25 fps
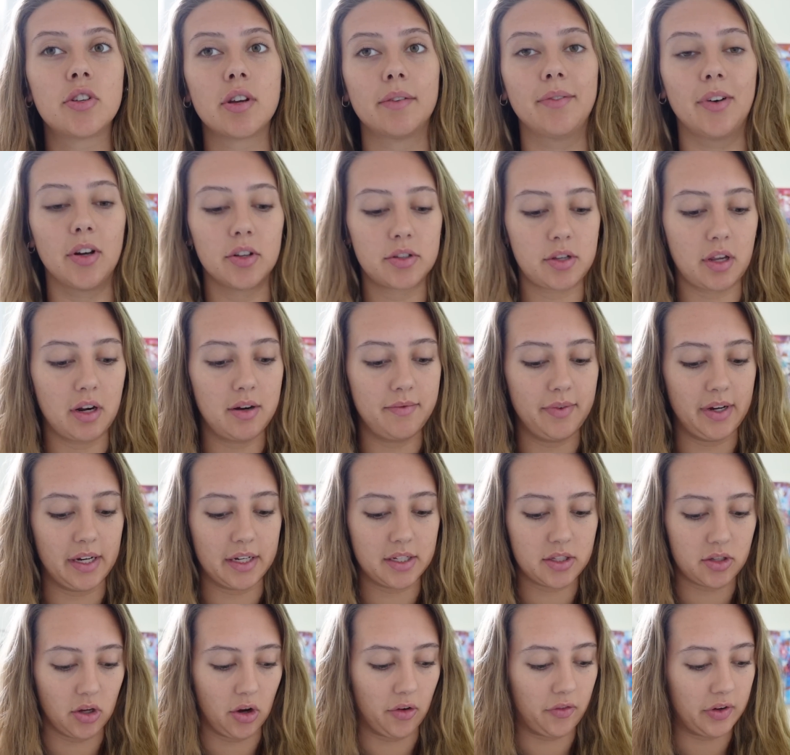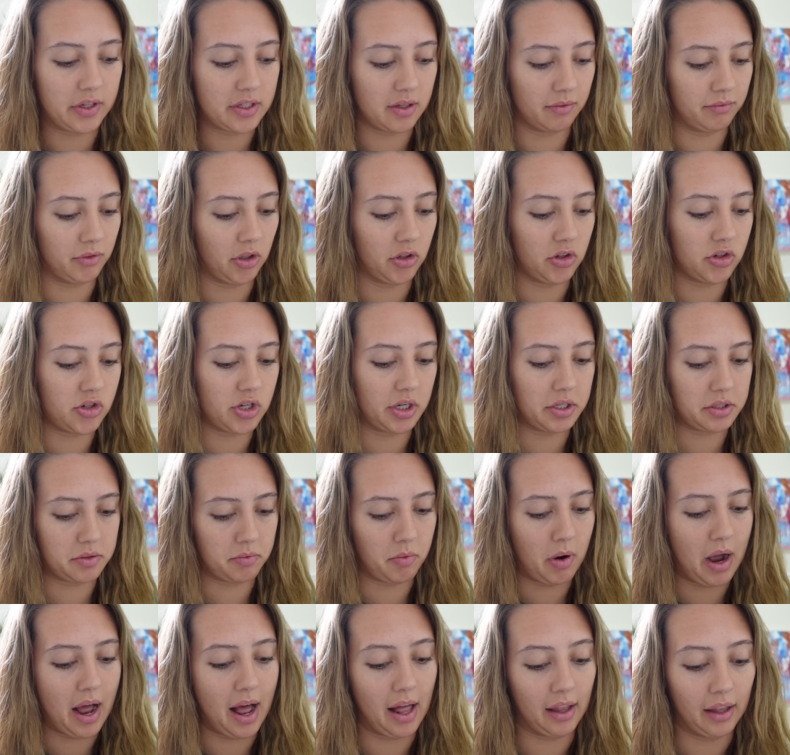I'm also going to make Sophie some lunch as
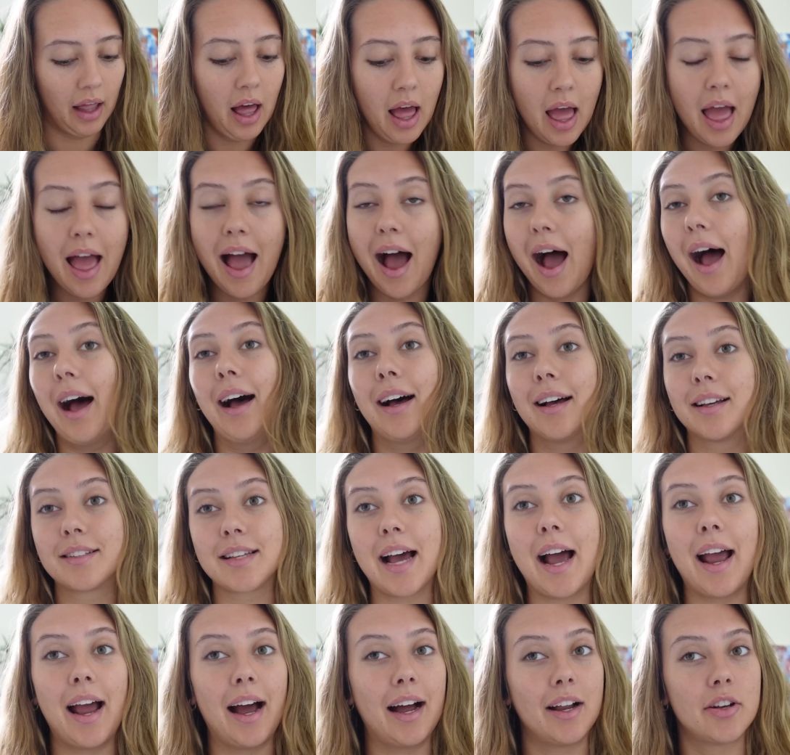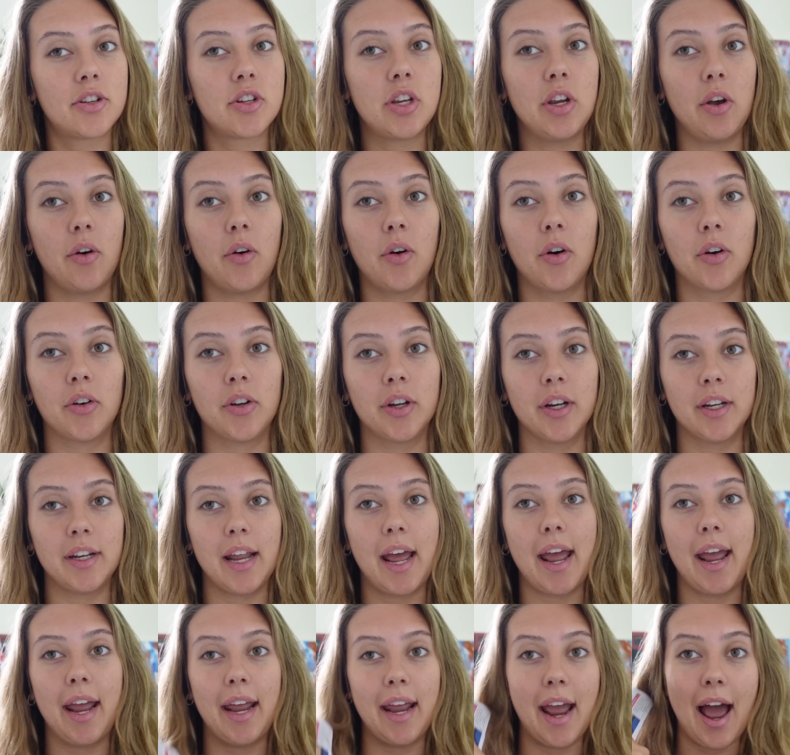well, as I actually ordered
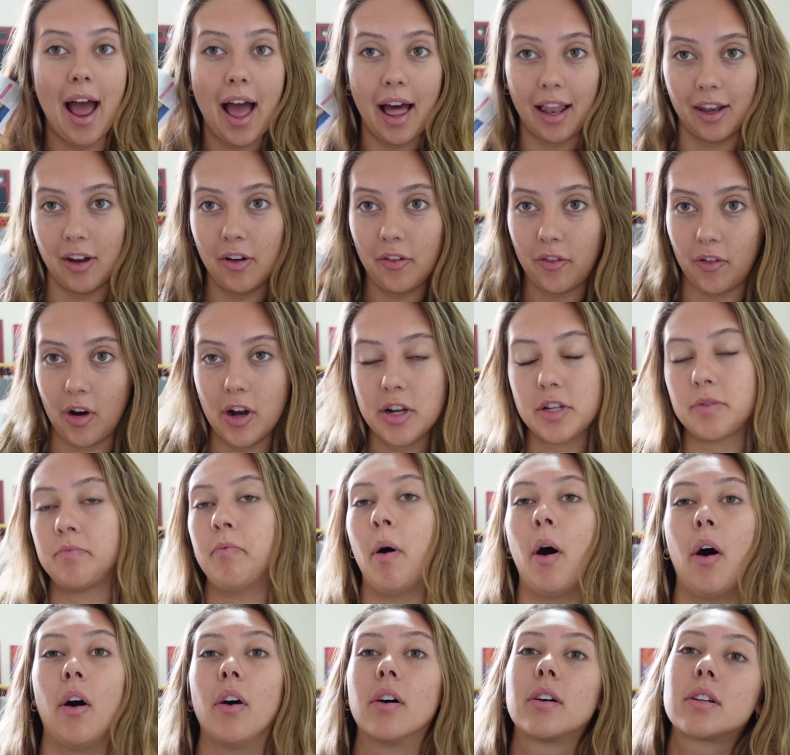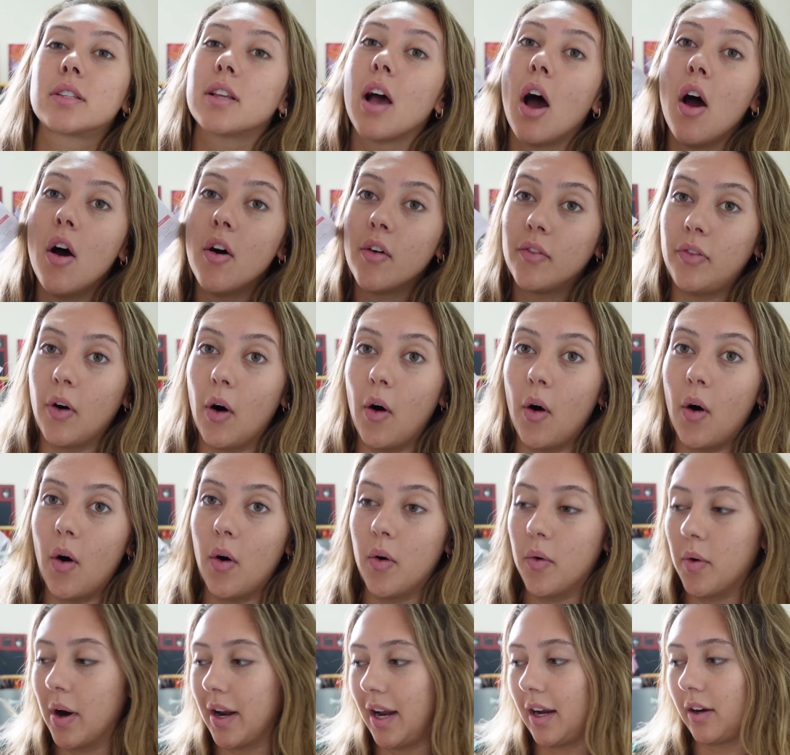a HelloFresh box
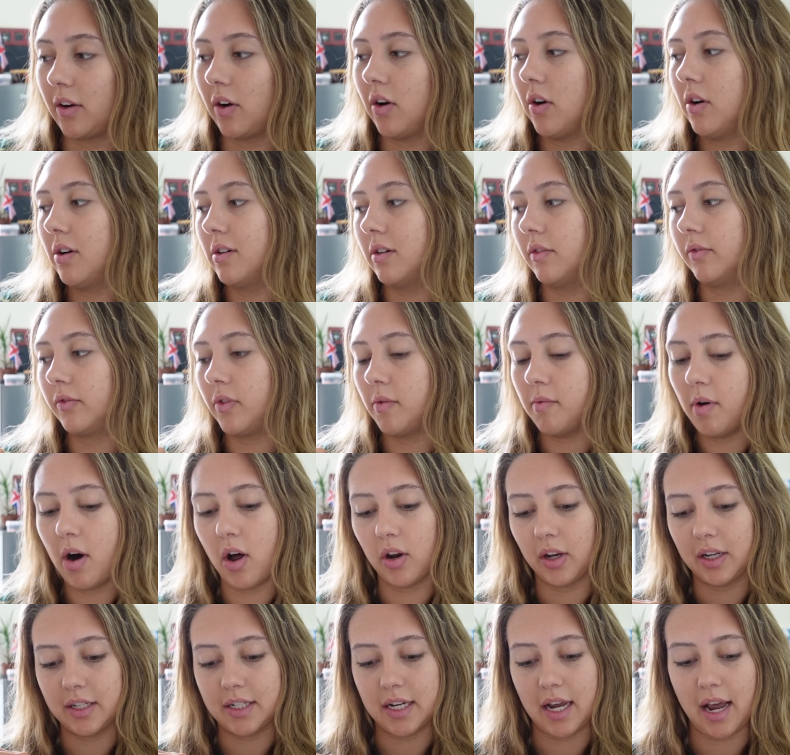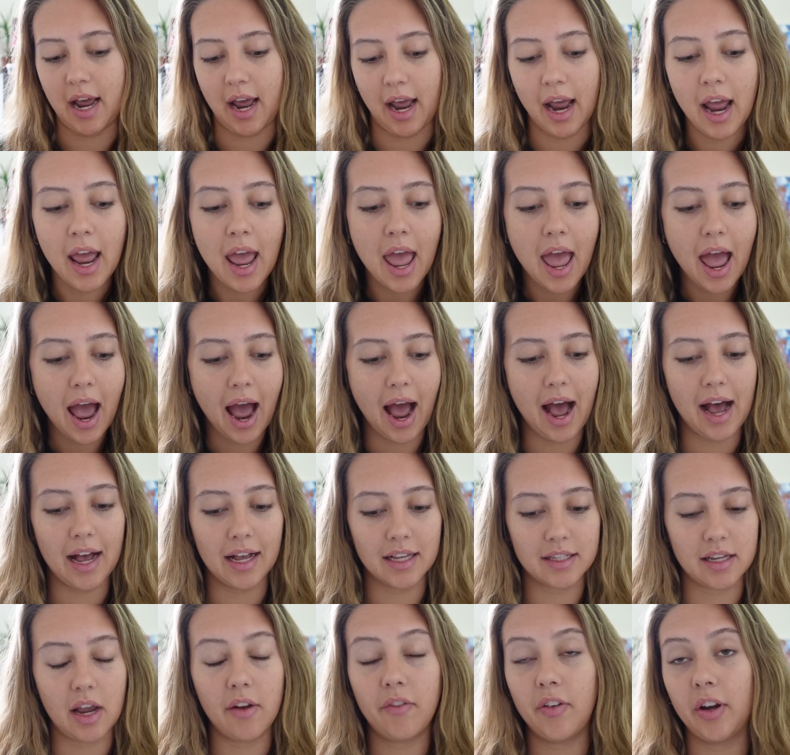for when I got home from holiday,
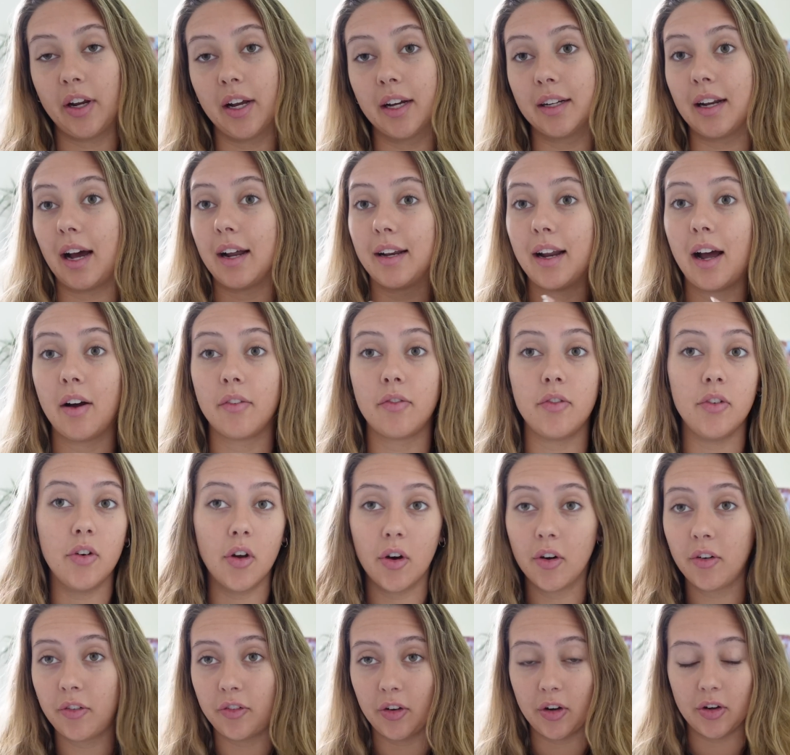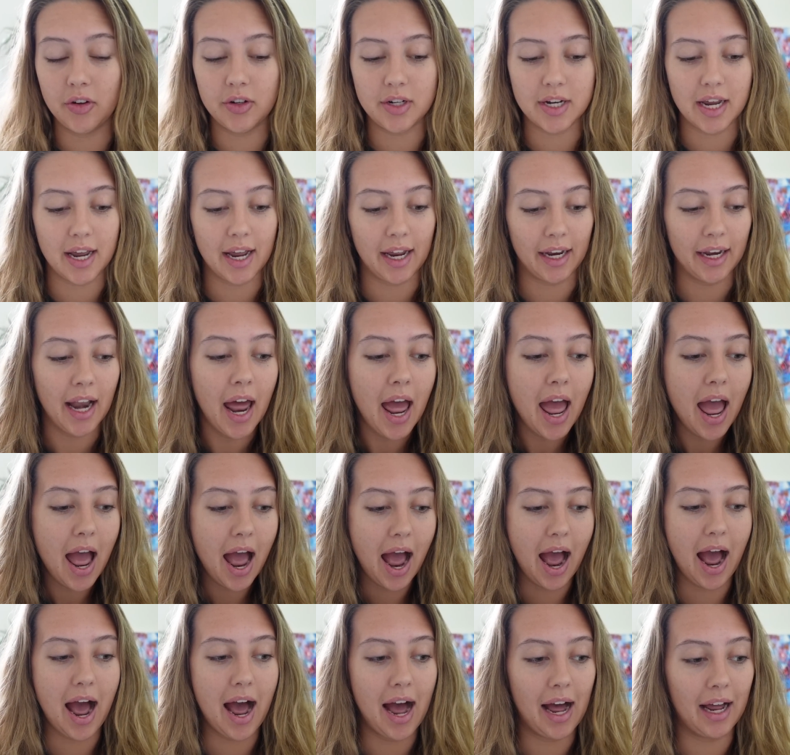as I figured I'd have no food in
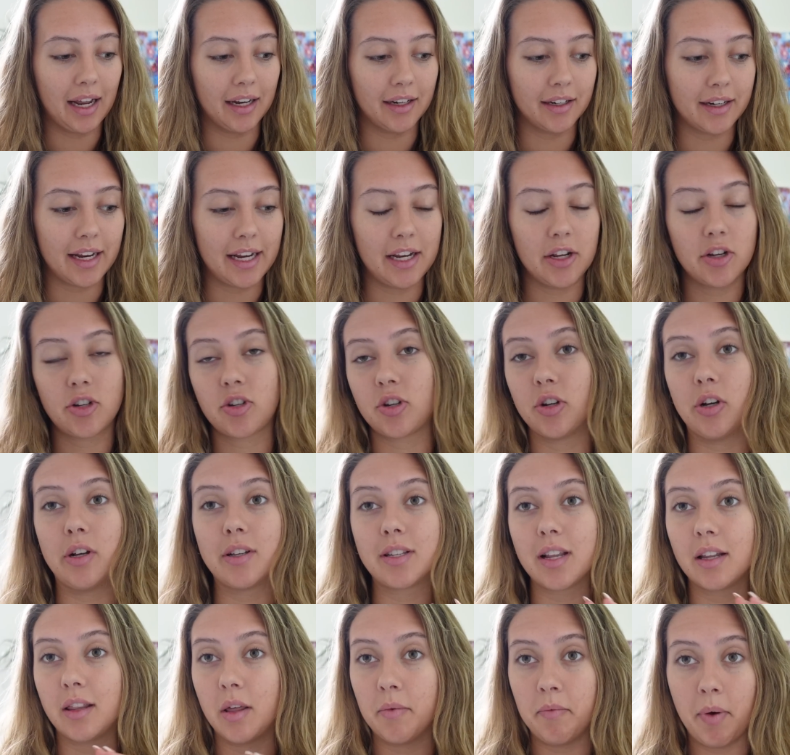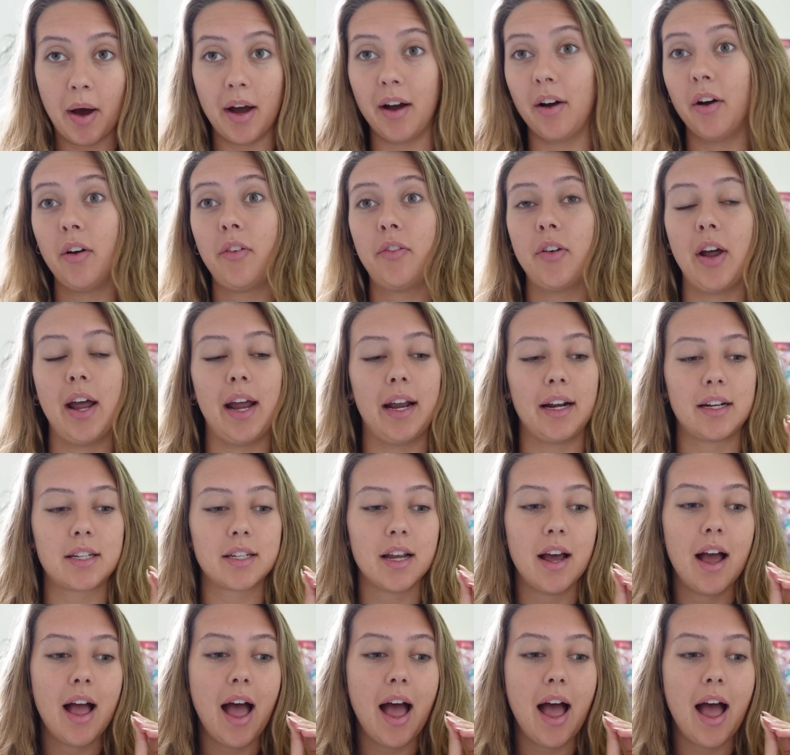and it's just the perfect